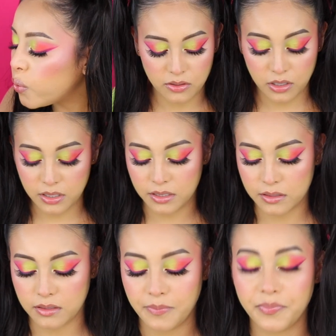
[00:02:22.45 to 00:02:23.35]

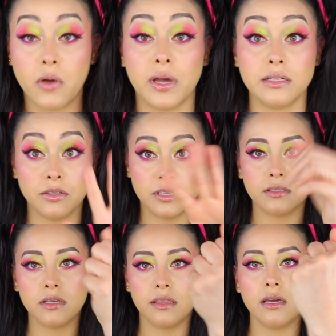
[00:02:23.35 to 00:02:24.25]
Goodness. Okay, so
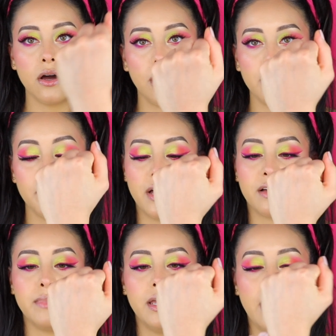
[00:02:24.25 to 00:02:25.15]
there's nothing on the back
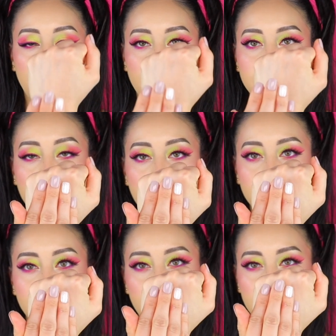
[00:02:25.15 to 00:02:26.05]
of my hand.
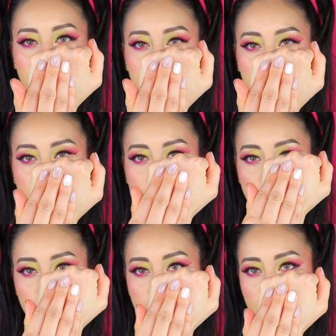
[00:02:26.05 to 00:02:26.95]
And let's see
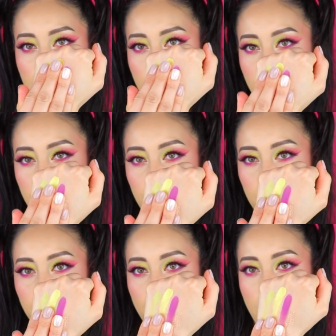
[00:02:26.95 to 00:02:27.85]
how our
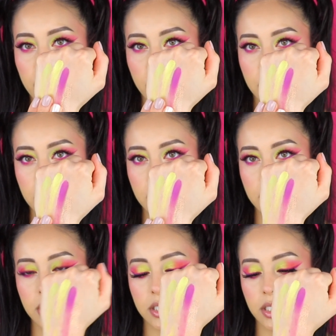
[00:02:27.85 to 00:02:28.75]

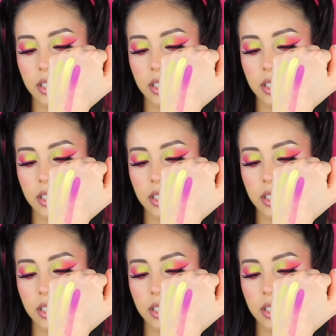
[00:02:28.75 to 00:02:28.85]
swatches.